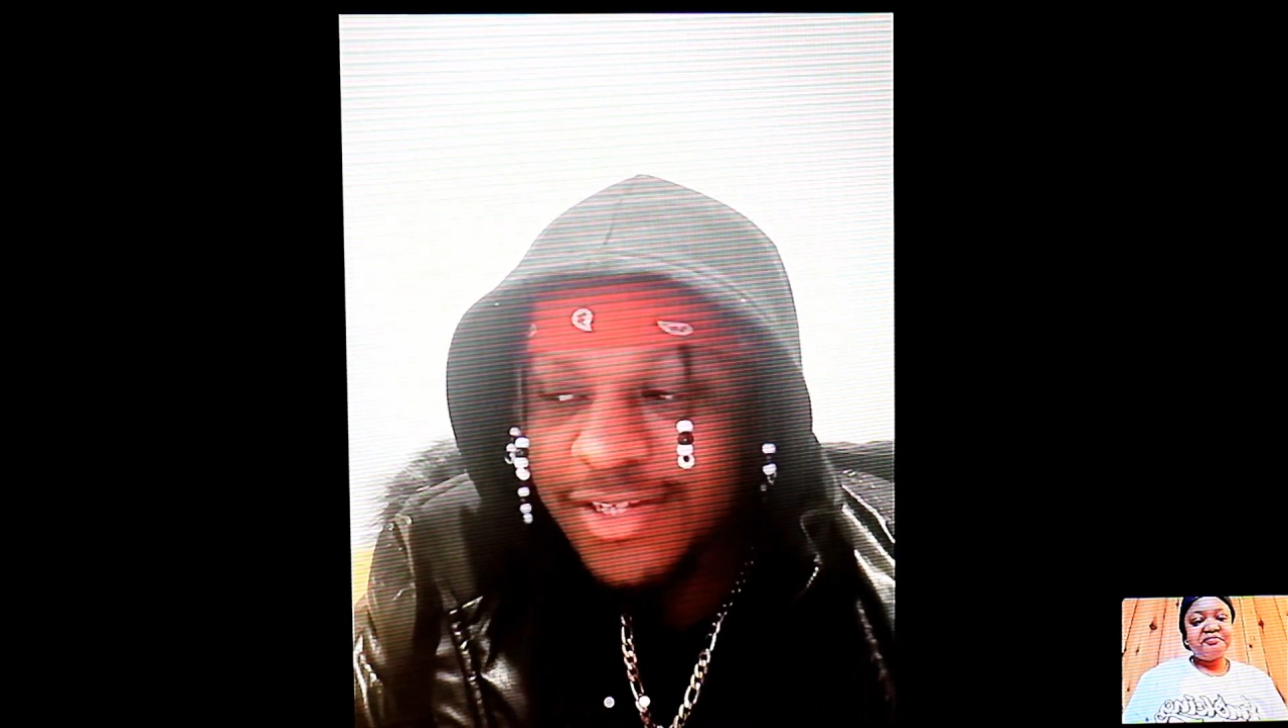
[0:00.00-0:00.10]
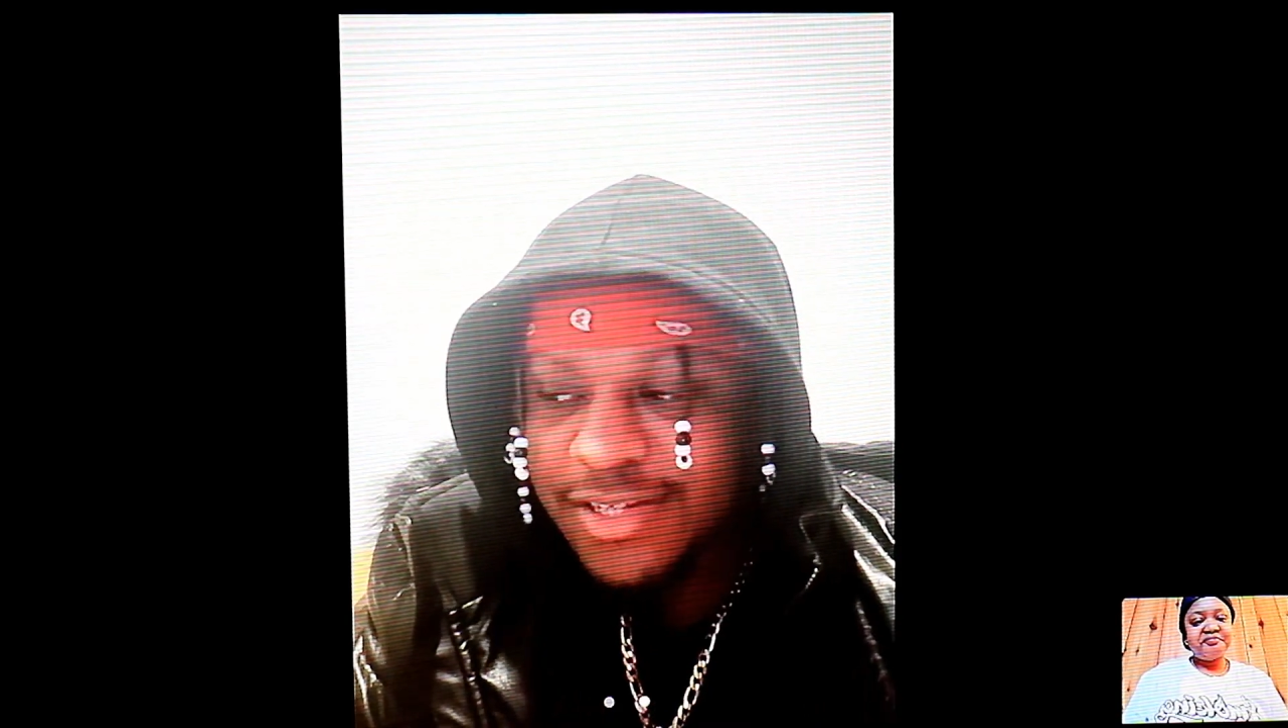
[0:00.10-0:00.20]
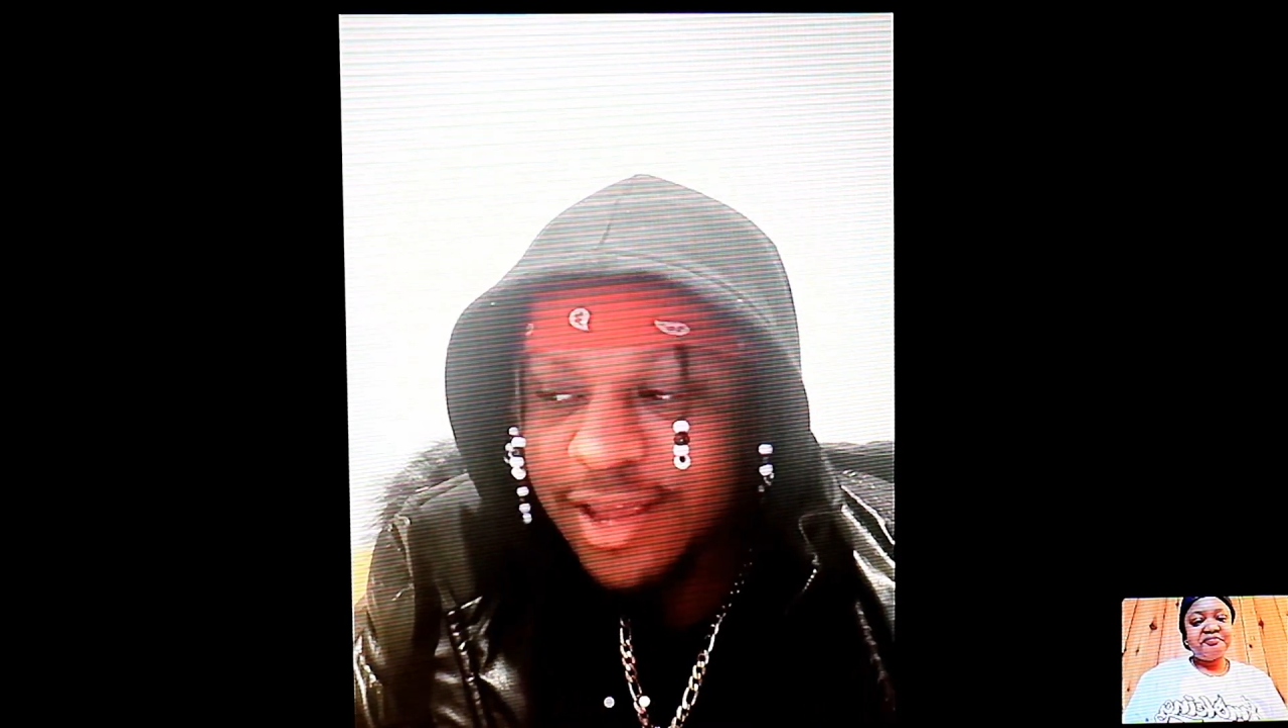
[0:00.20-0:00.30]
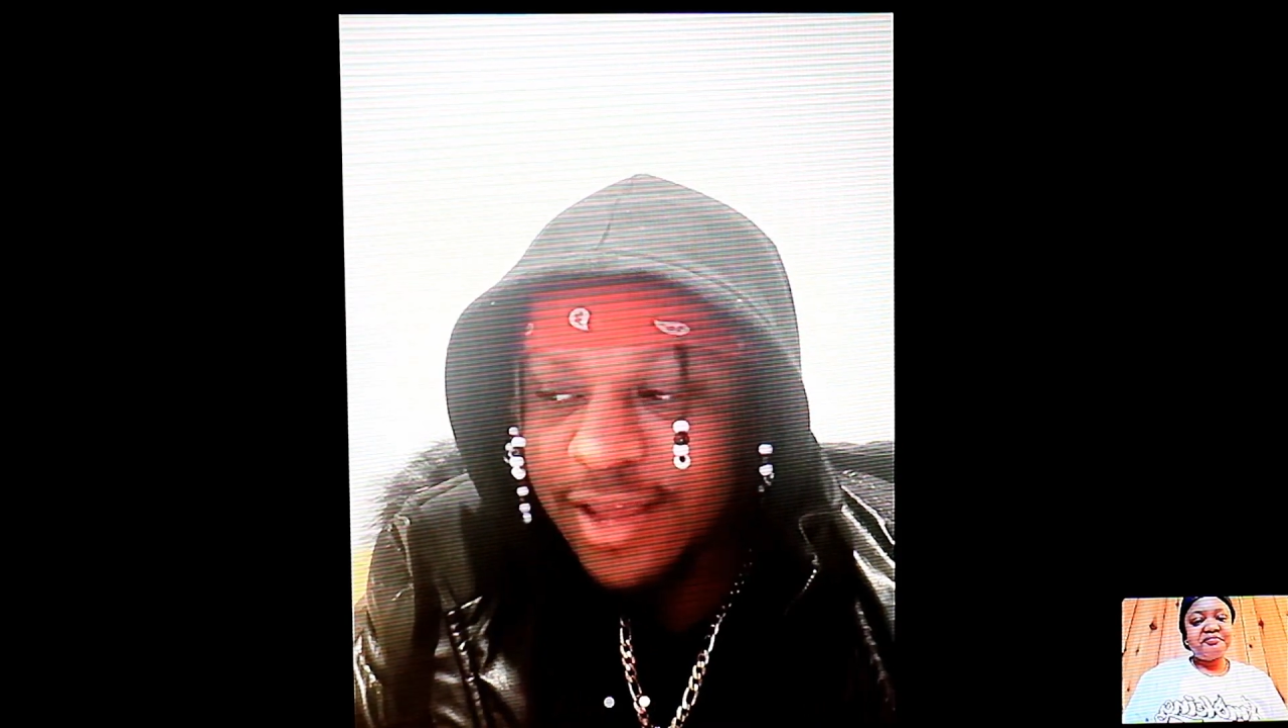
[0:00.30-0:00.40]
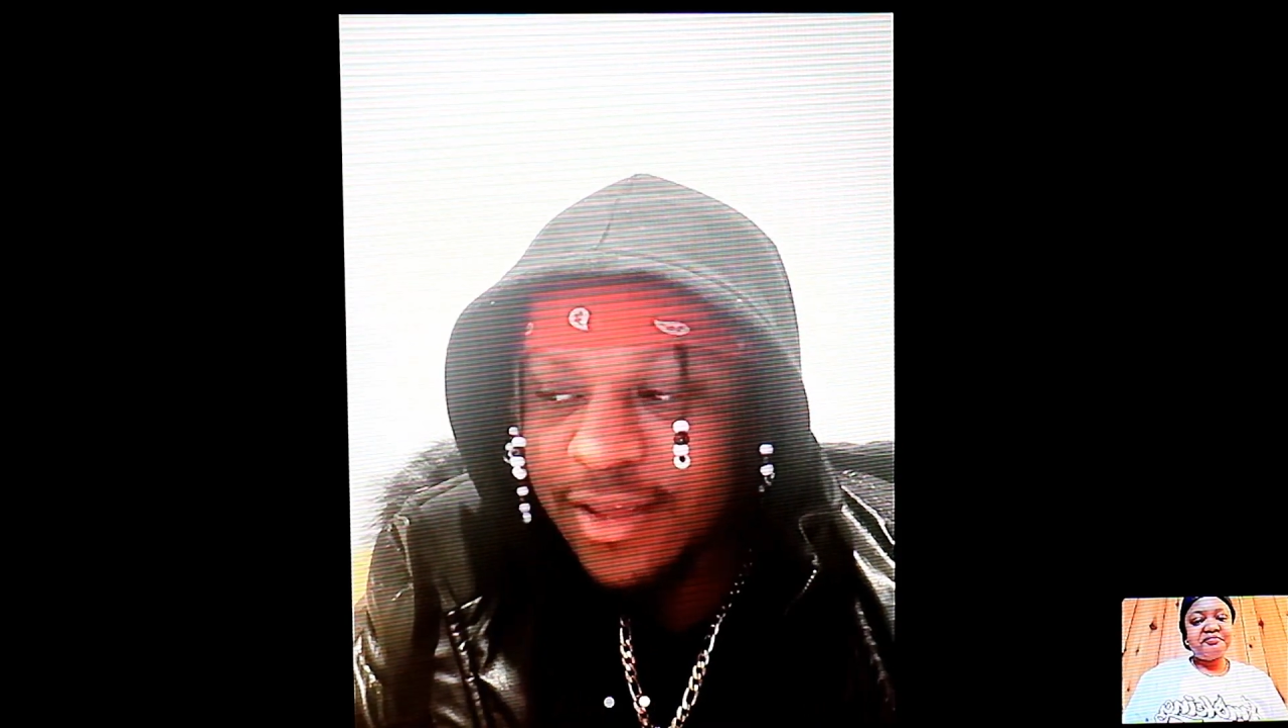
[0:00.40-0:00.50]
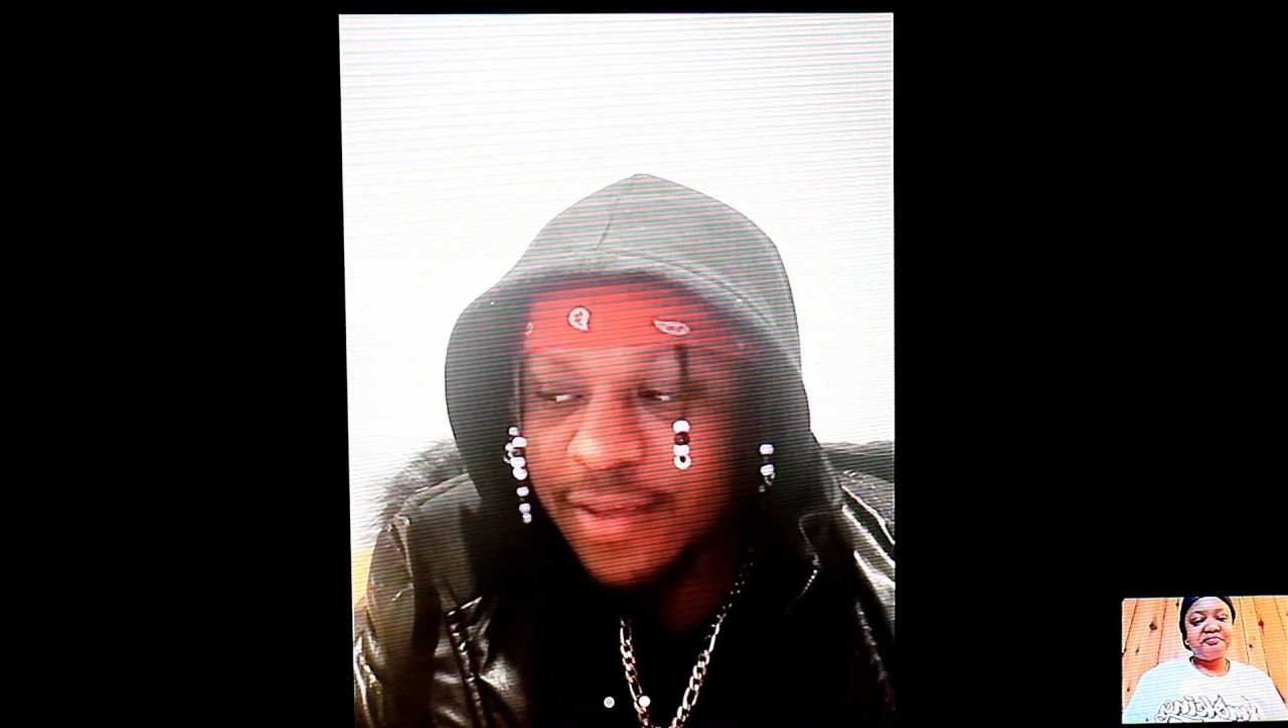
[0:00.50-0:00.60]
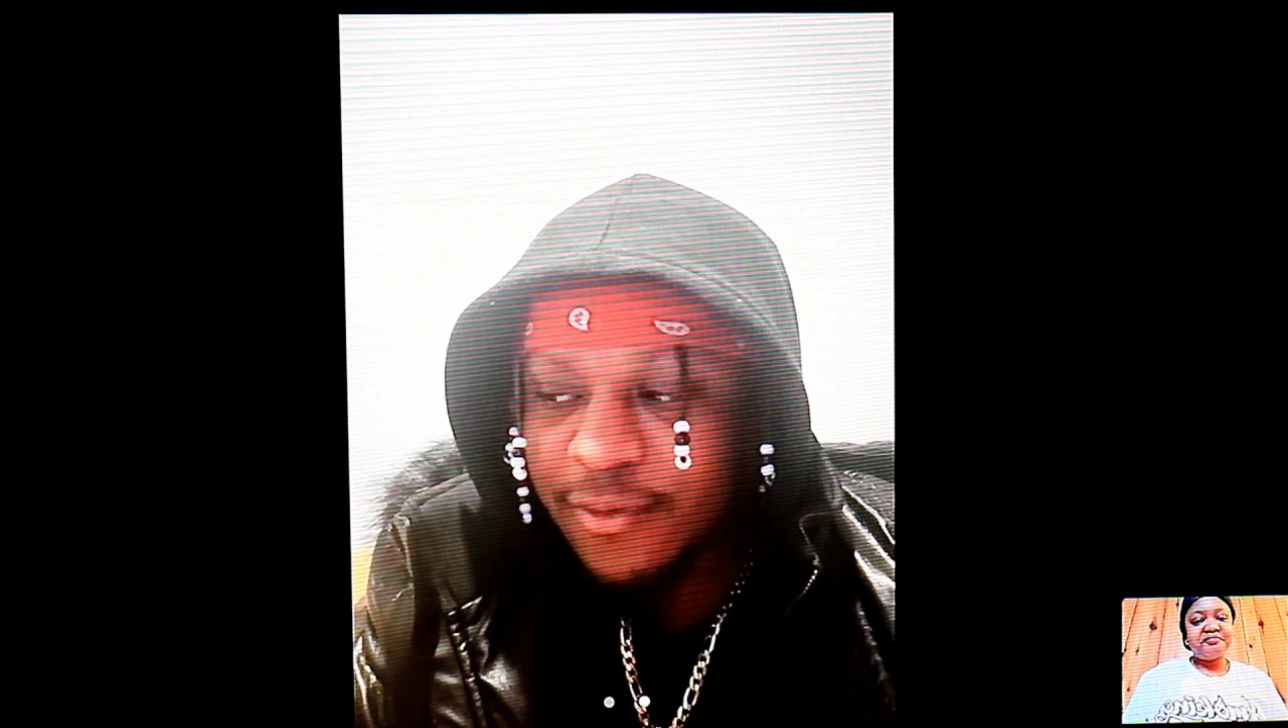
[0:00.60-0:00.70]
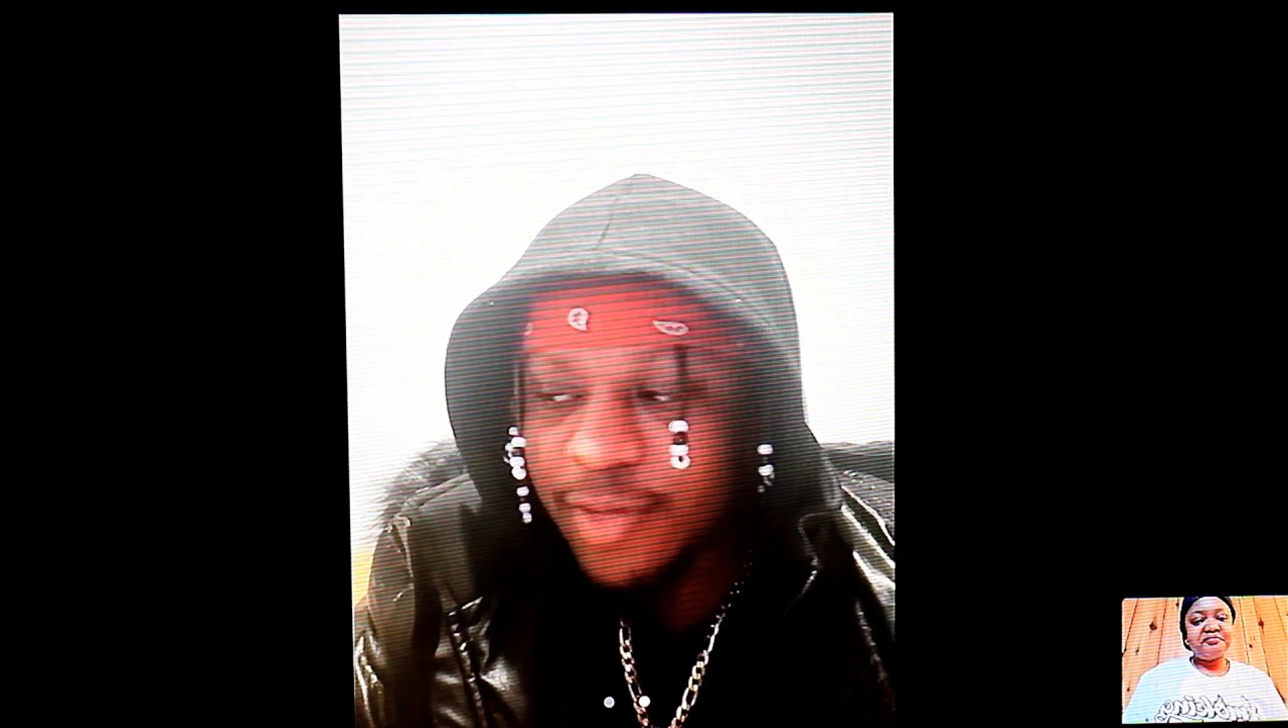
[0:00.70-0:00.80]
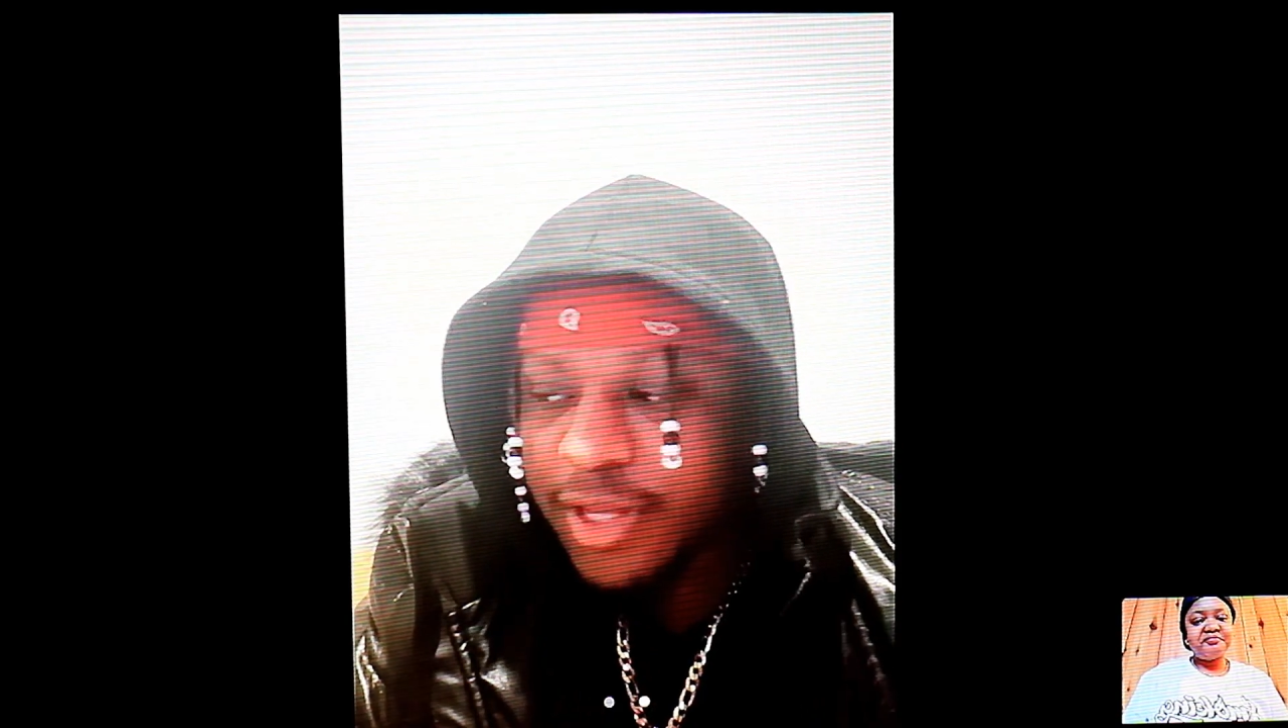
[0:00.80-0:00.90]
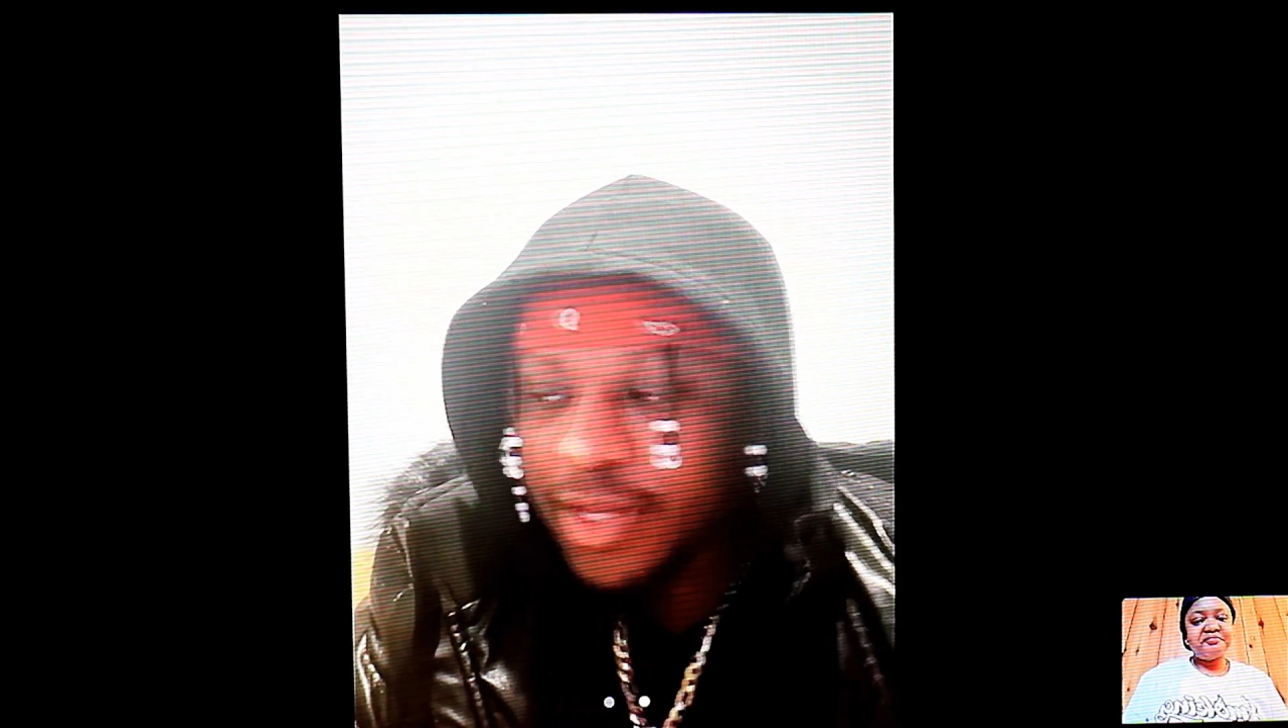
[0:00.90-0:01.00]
just like